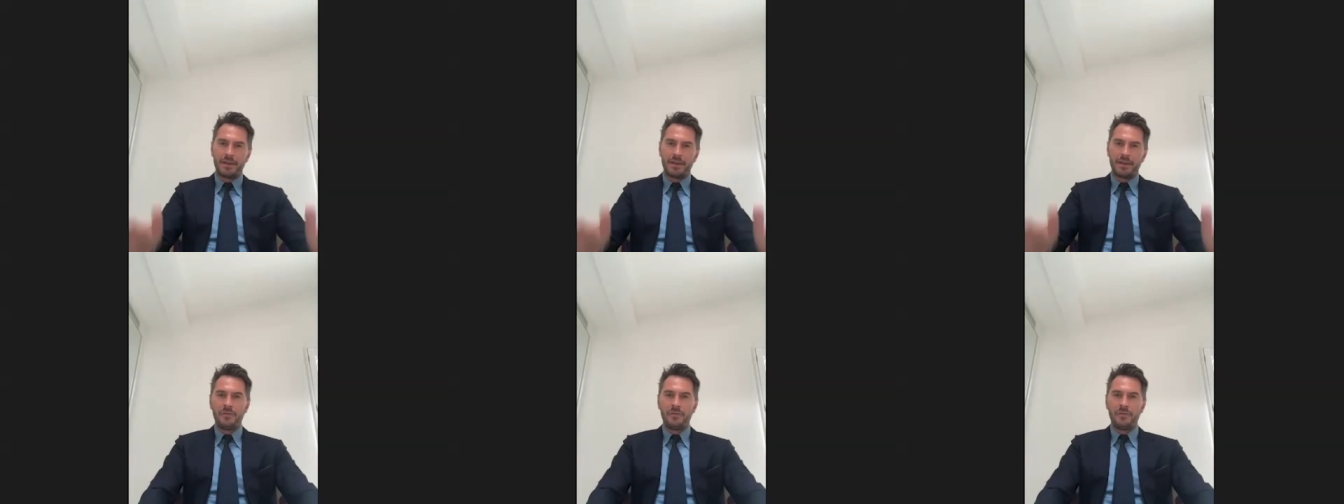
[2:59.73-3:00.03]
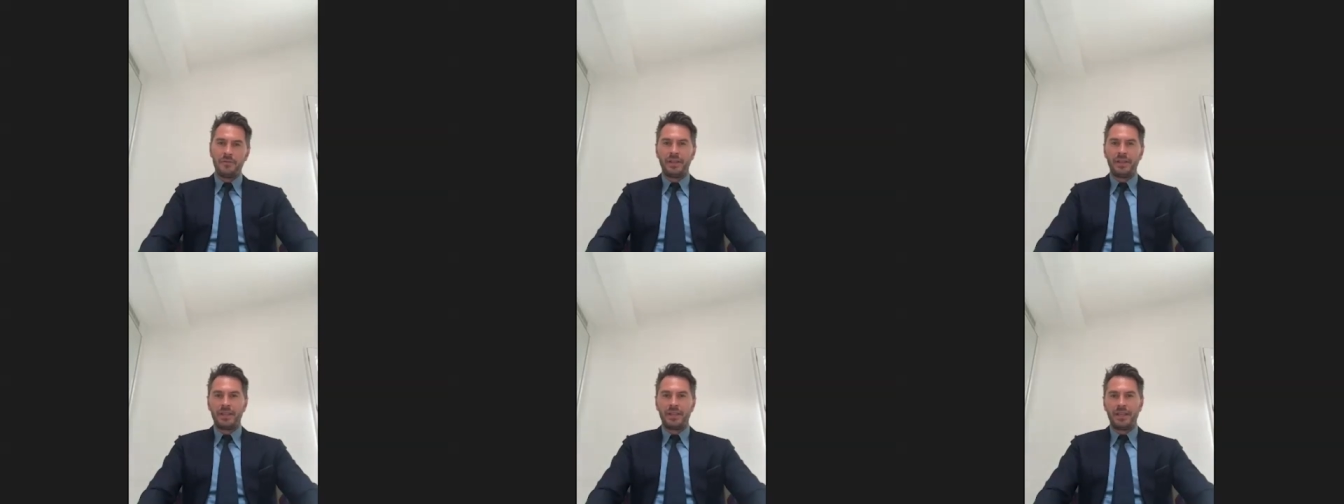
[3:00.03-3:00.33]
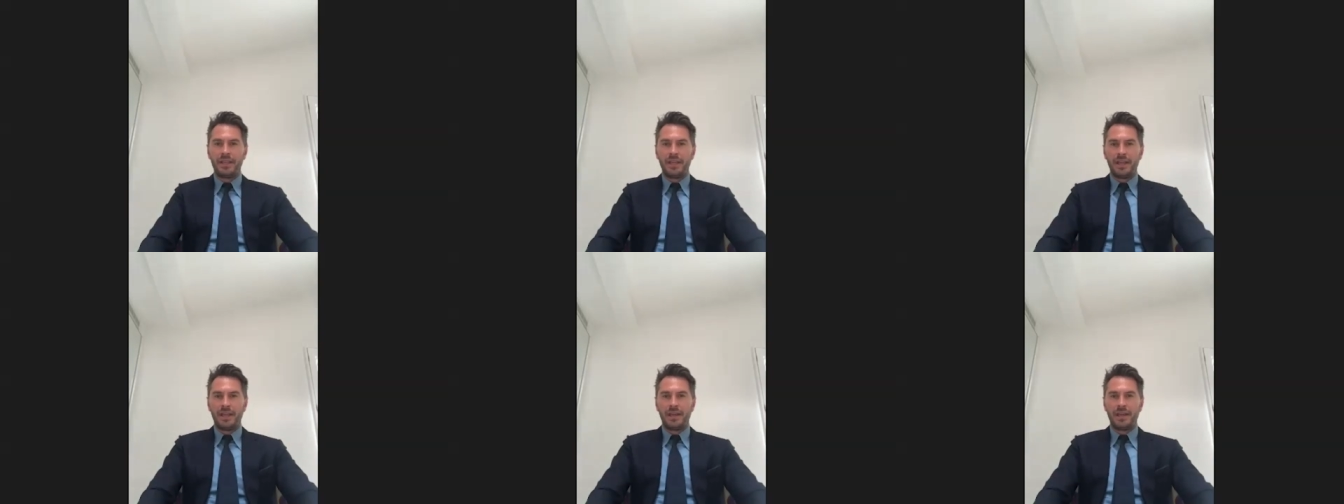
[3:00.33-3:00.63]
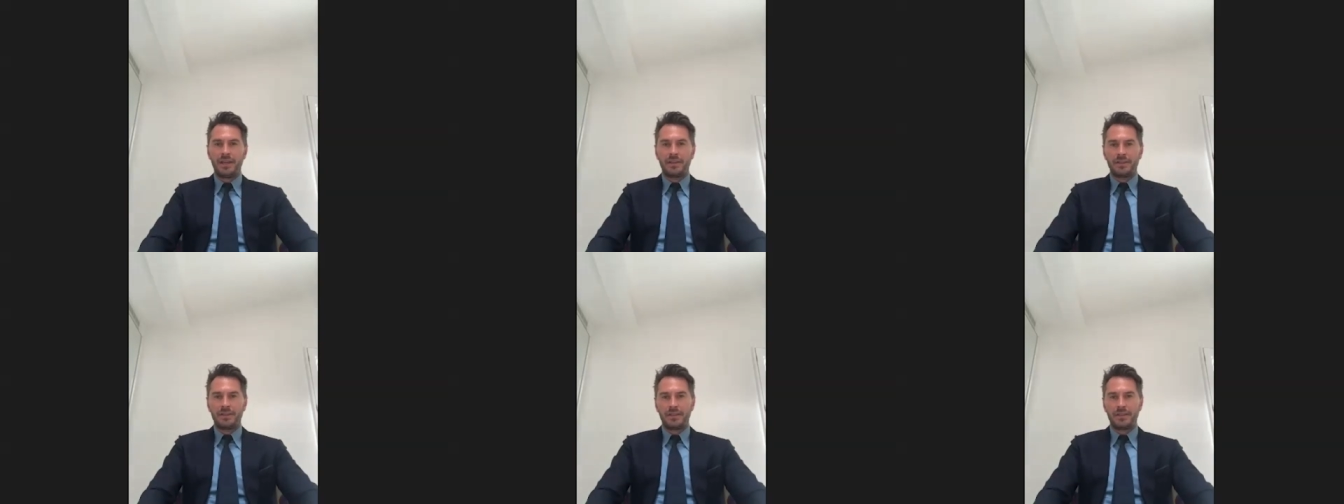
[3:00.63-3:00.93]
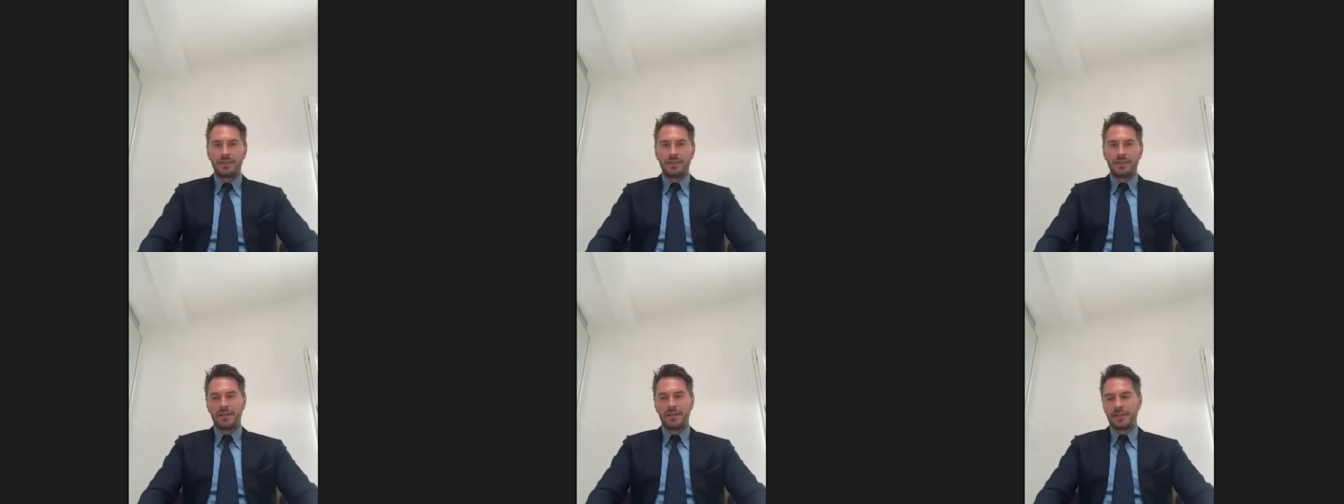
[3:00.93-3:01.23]
hopefully the
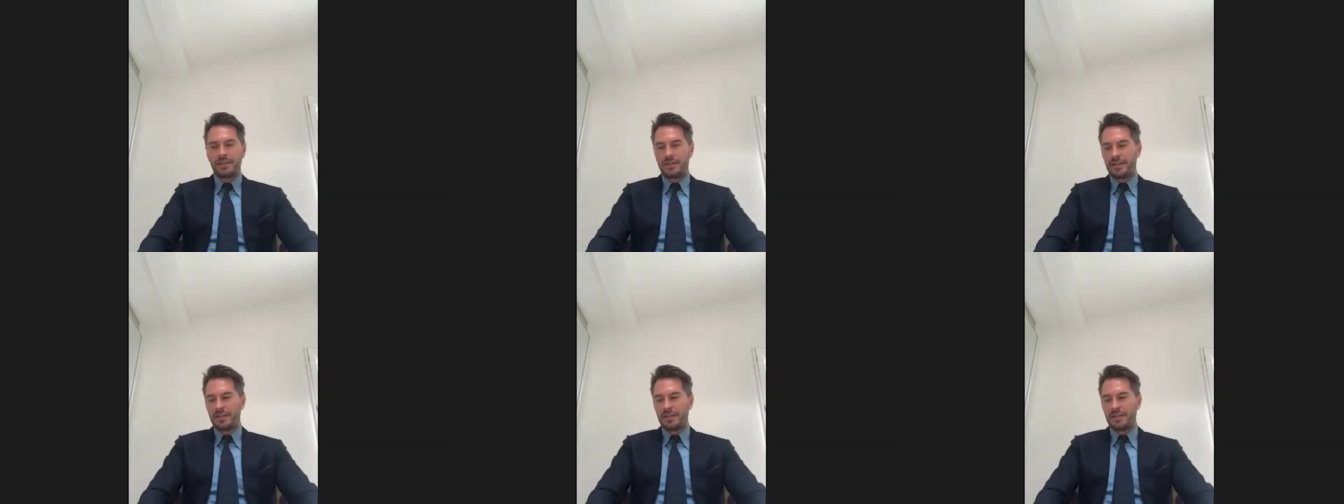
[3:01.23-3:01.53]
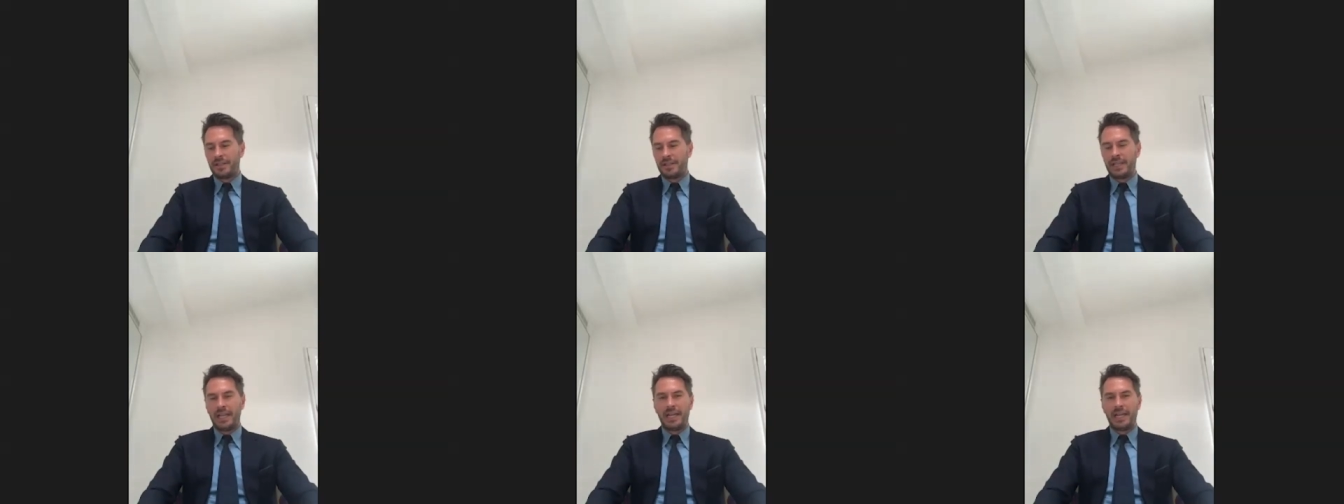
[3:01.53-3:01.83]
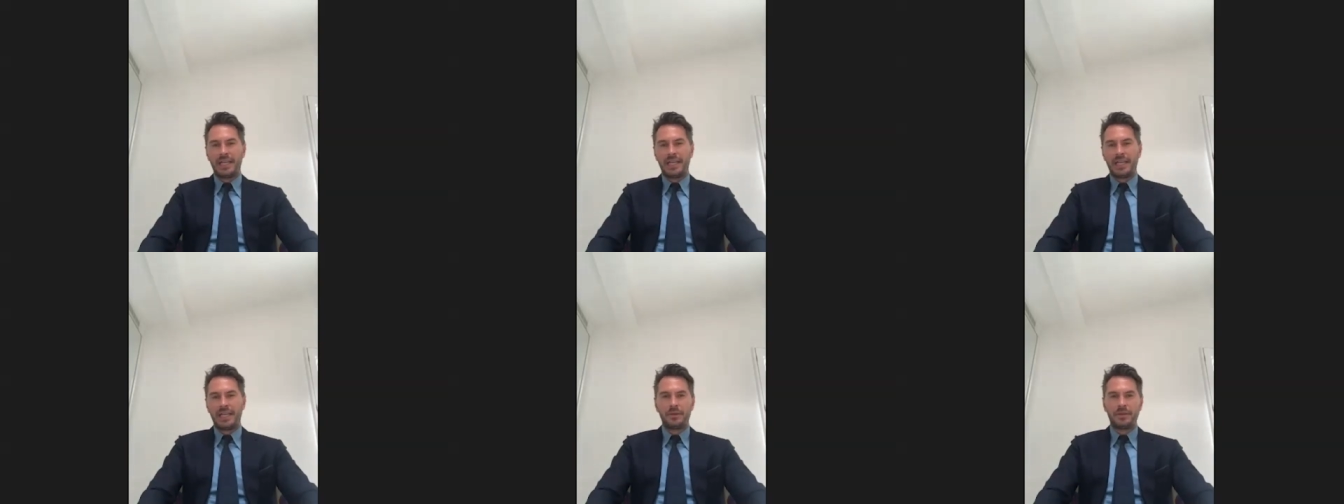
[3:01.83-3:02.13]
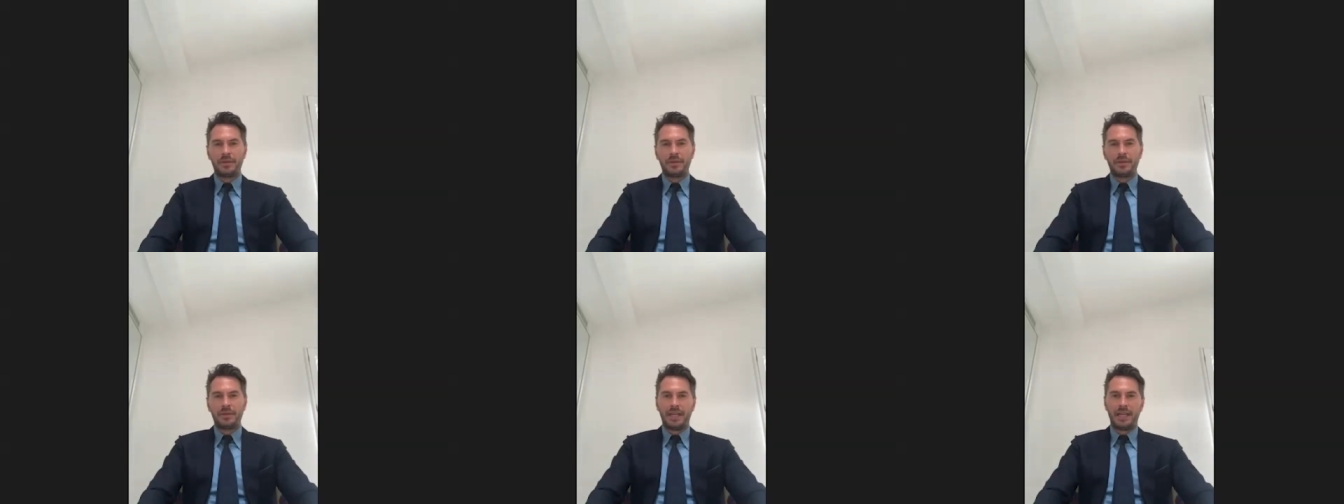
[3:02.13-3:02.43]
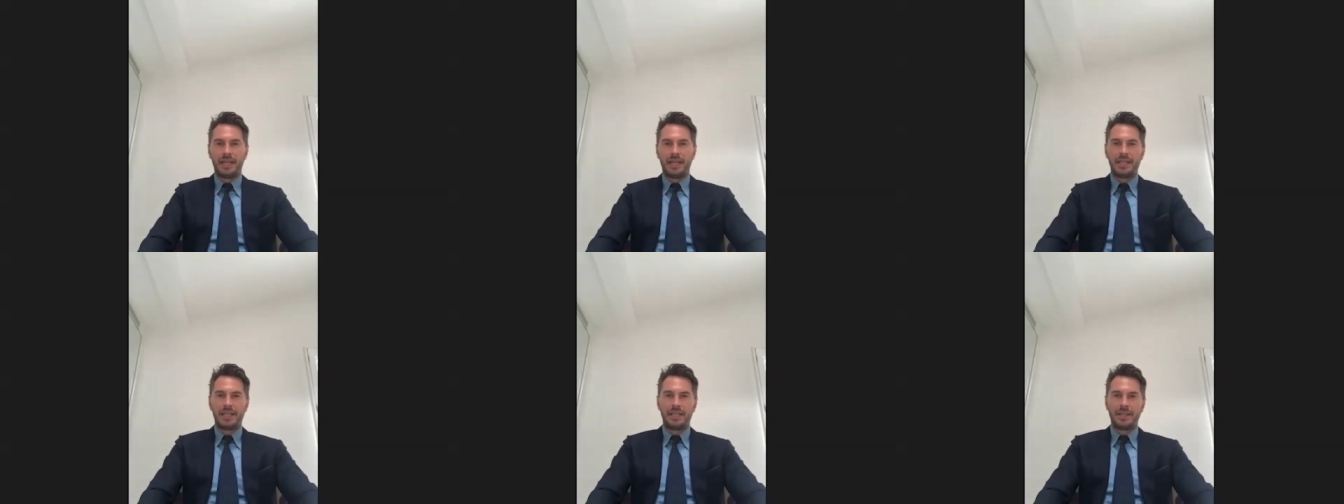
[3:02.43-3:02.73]
lucky
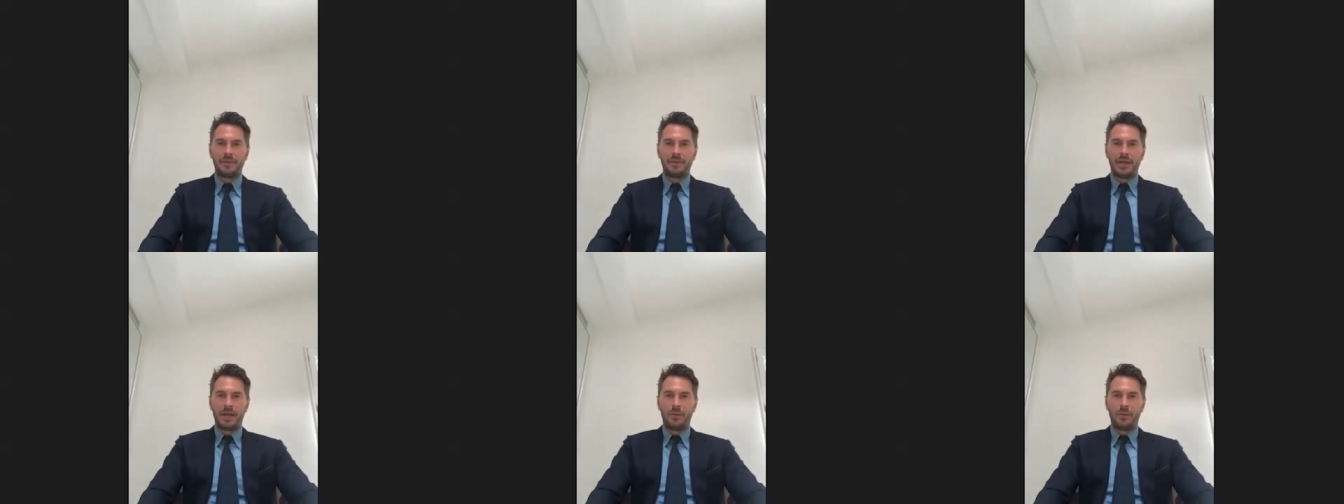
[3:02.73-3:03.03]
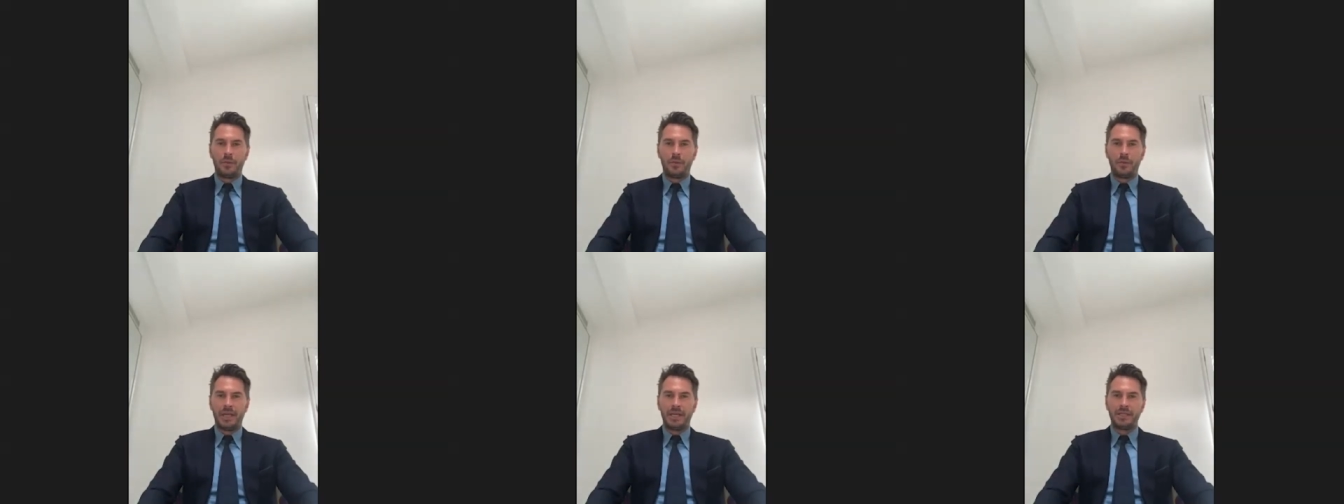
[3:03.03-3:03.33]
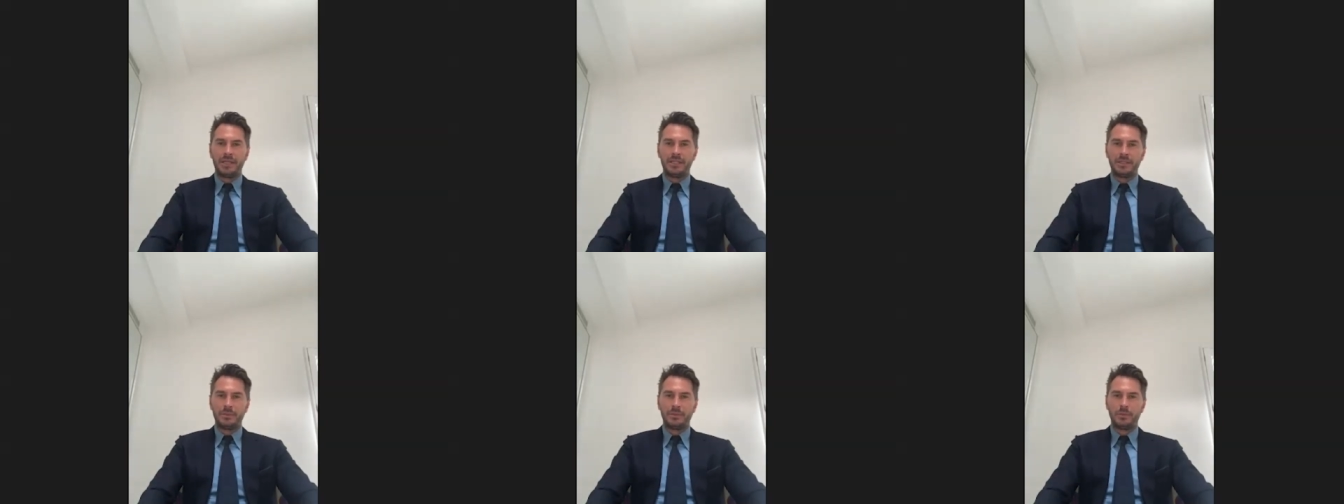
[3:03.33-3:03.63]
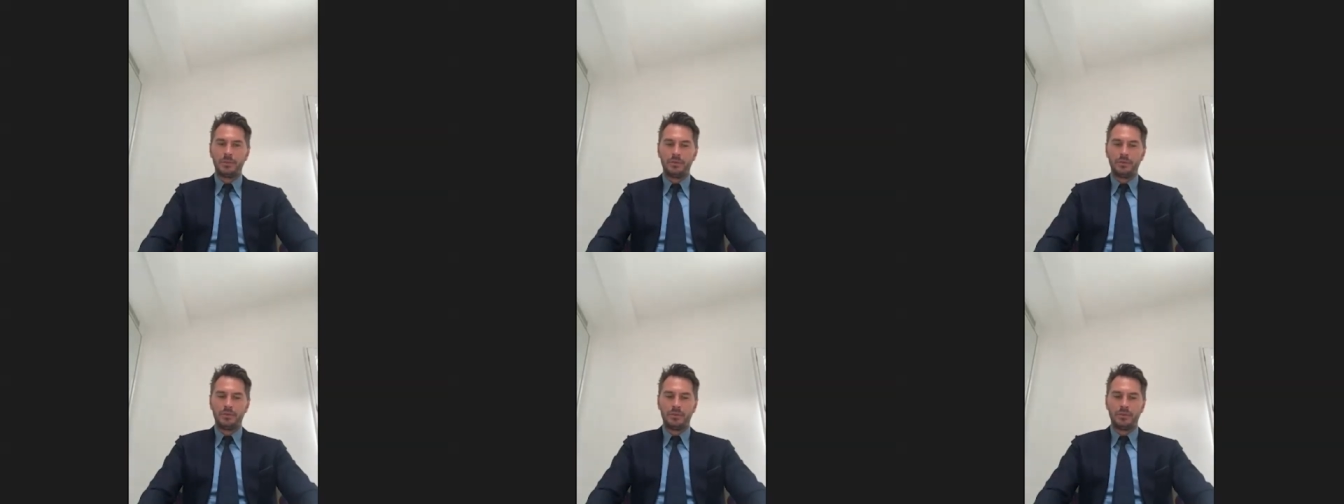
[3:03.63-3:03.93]
winner will